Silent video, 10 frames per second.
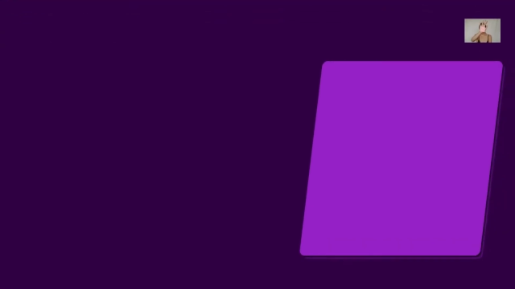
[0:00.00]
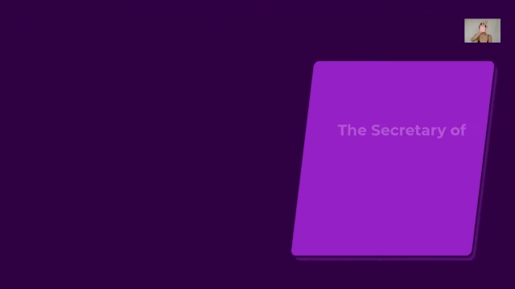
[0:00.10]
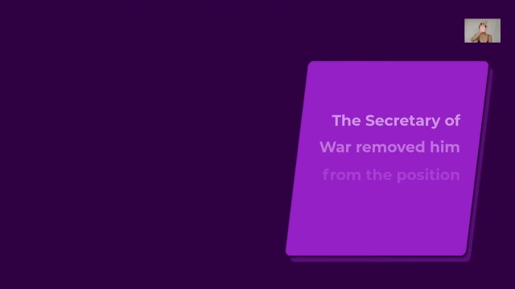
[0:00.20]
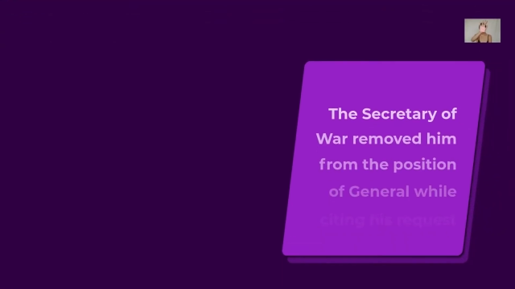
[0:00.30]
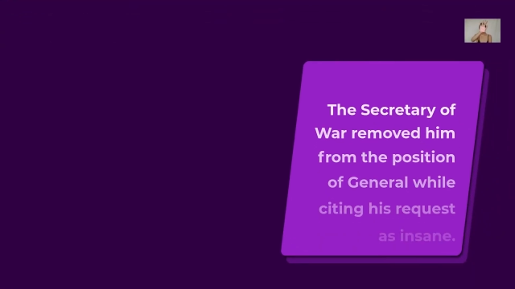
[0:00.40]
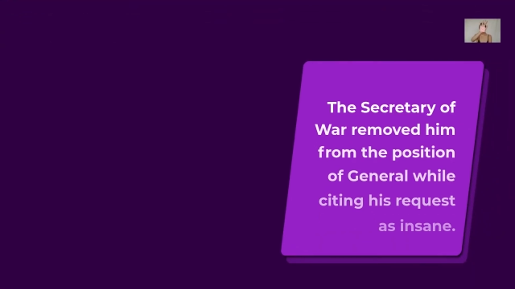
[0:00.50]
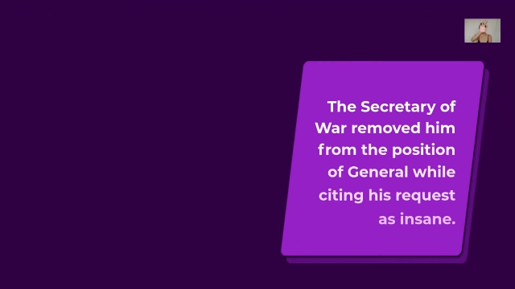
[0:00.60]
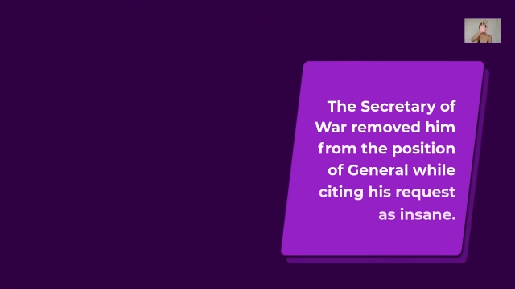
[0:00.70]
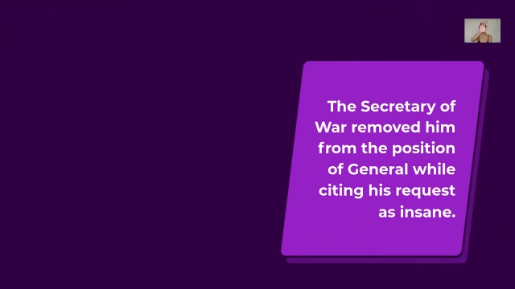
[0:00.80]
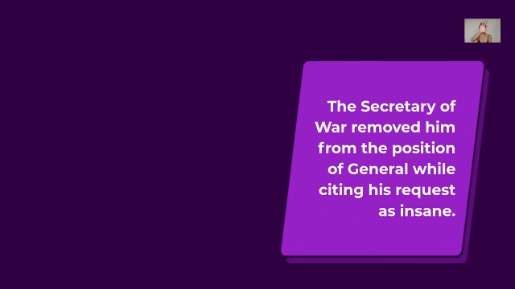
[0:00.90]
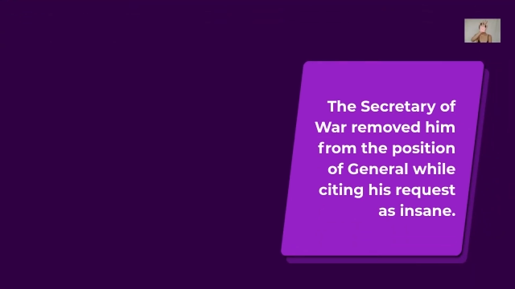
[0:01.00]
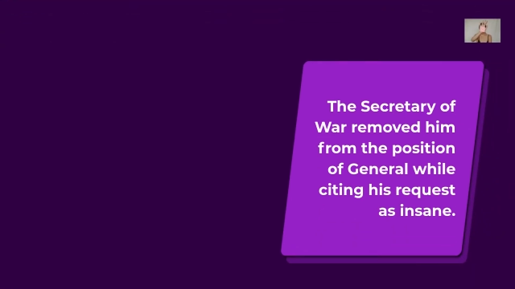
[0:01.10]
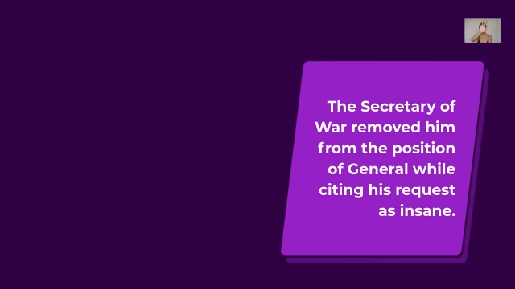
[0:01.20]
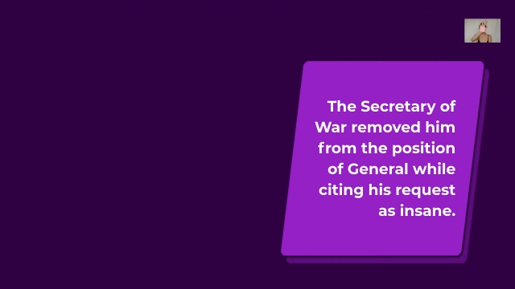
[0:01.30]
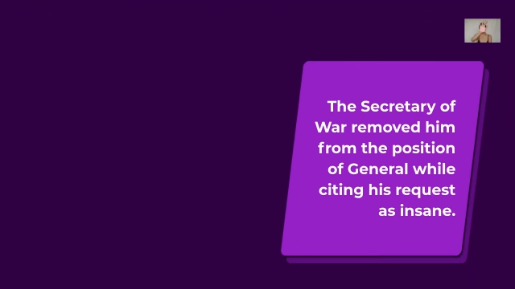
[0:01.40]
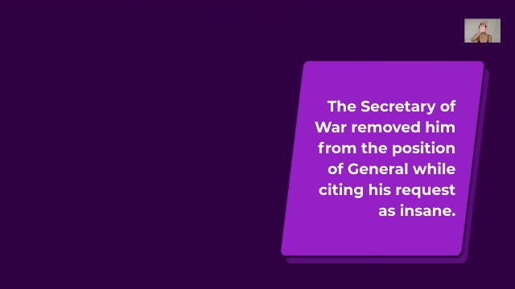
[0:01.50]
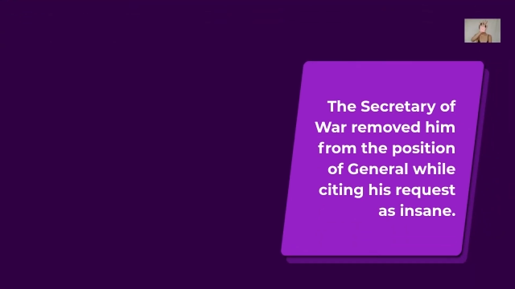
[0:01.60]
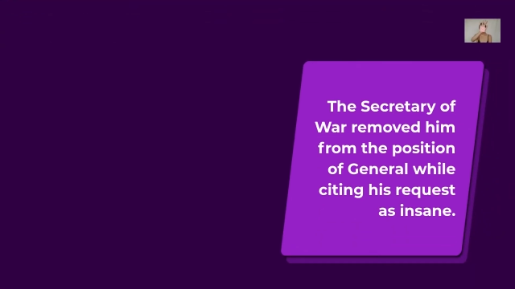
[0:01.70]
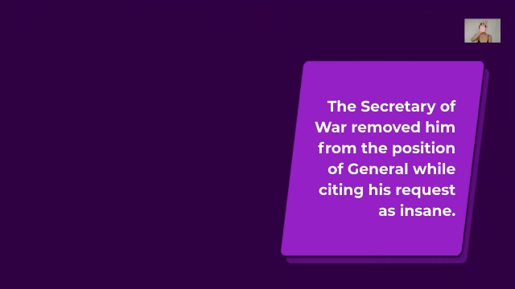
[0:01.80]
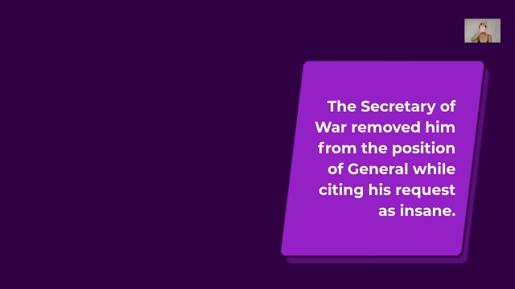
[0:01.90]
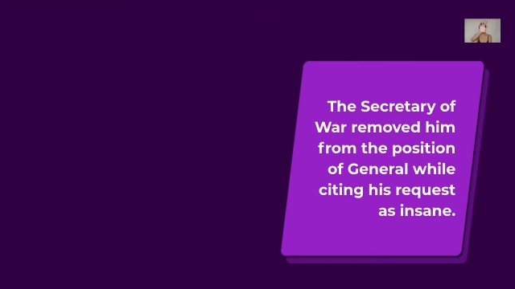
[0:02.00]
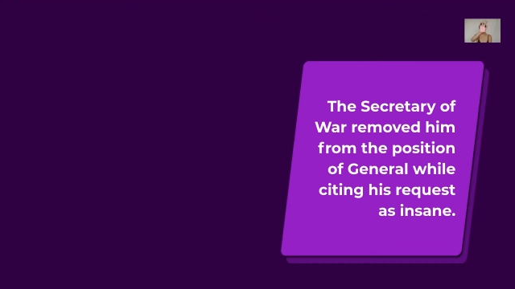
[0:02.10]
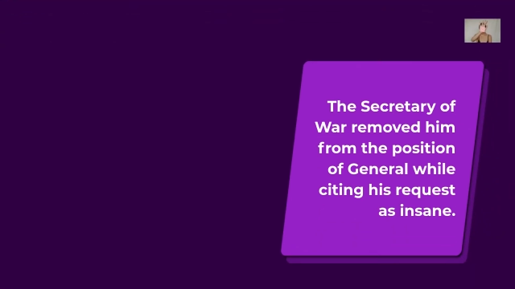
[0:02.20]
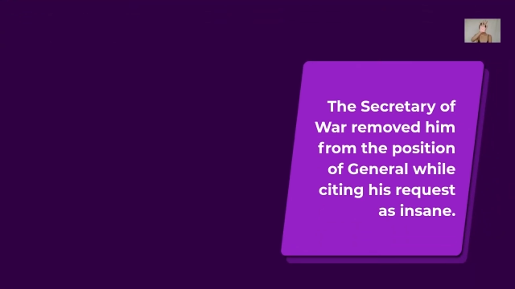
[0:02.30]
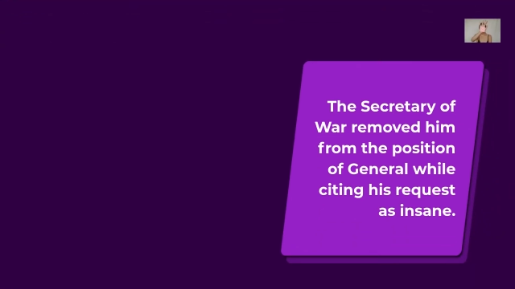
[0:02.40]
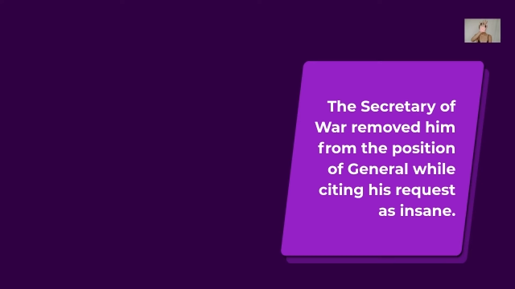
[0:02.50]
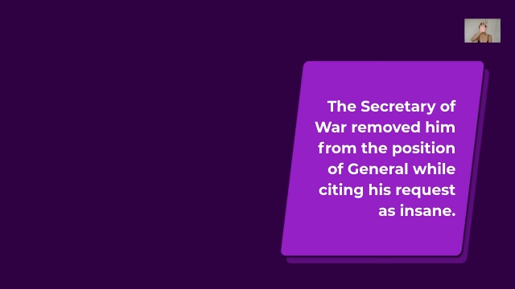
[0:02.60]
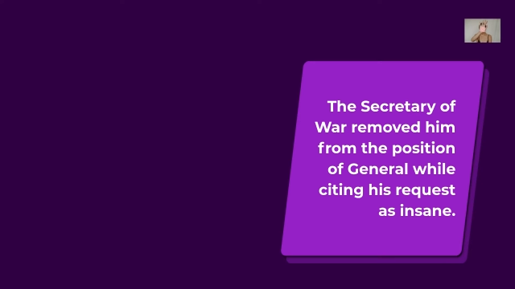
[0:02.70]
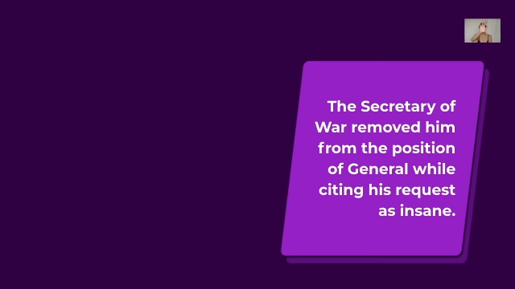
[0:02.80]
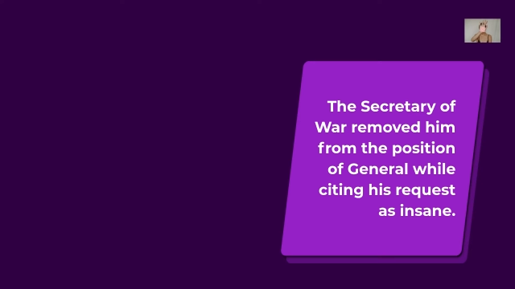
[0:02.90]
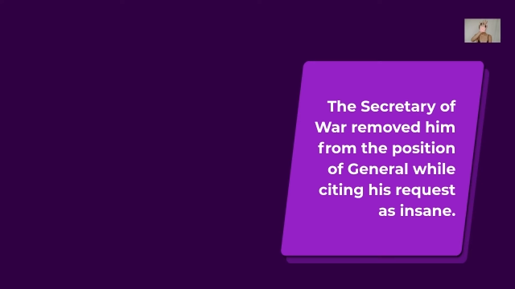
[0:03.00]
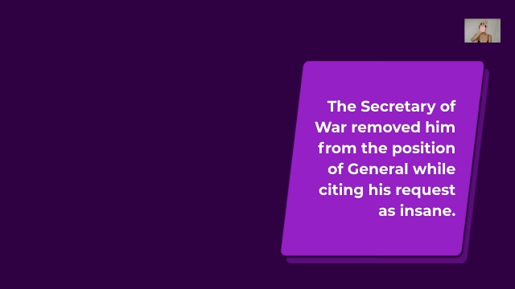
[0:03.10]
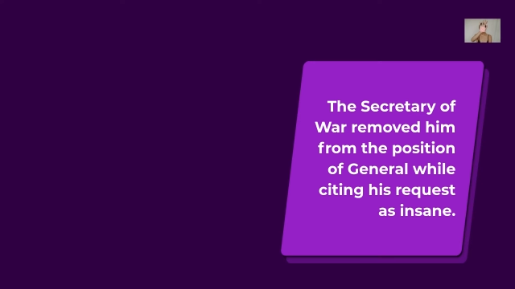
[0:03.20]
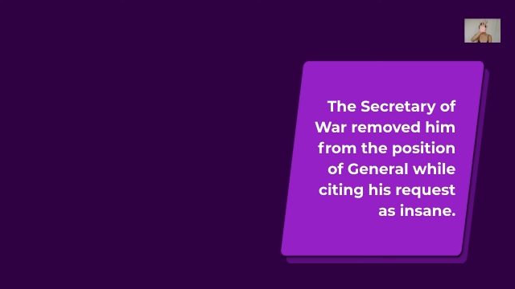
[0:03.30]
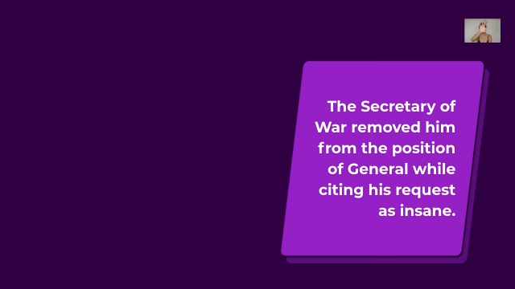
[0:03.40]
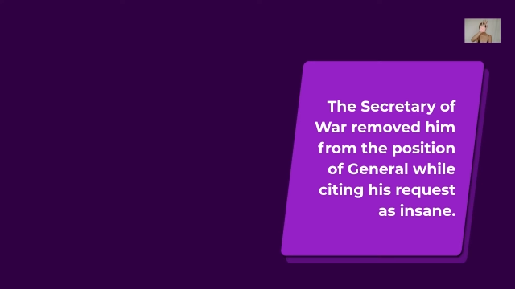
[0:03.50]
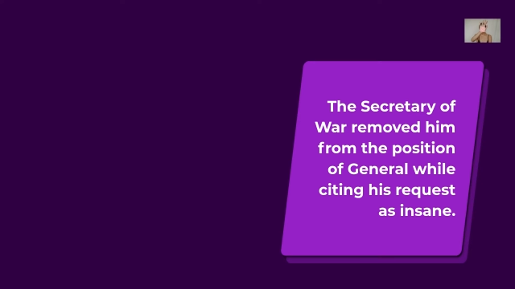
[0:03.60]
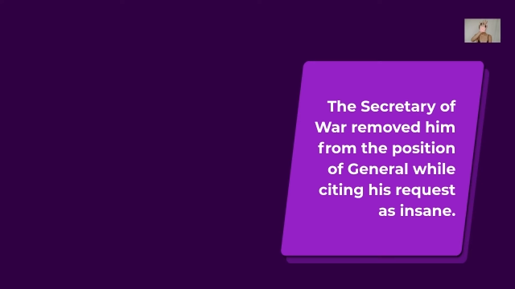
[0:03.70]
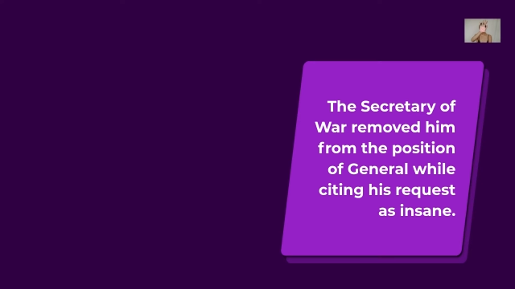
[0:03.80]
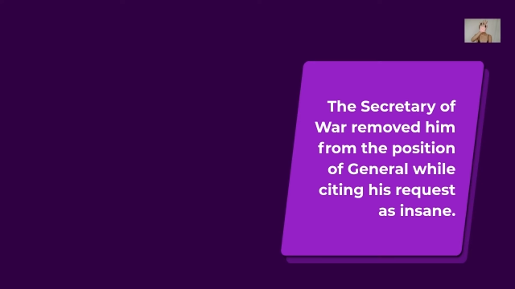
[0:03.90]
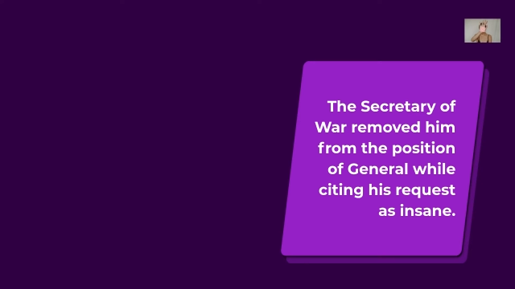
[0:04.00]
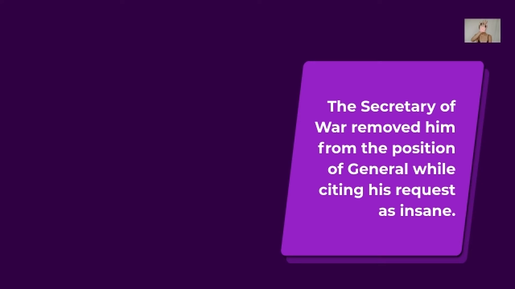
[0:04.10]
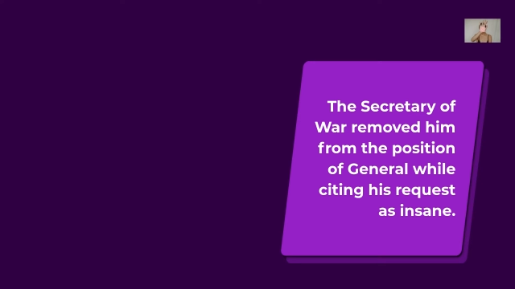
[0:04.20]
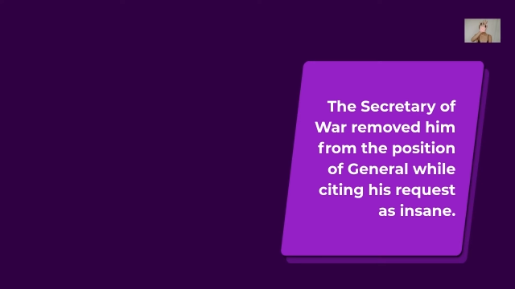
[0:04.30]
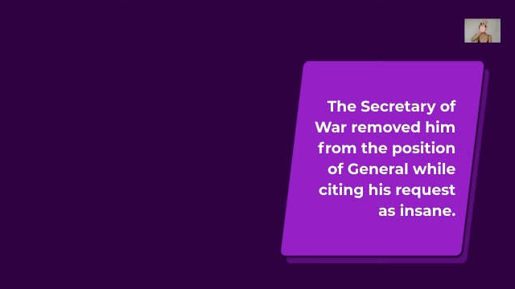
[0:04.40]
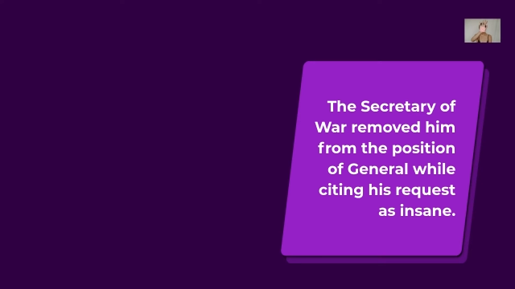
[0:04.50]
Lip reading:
[unreadable: no face in view]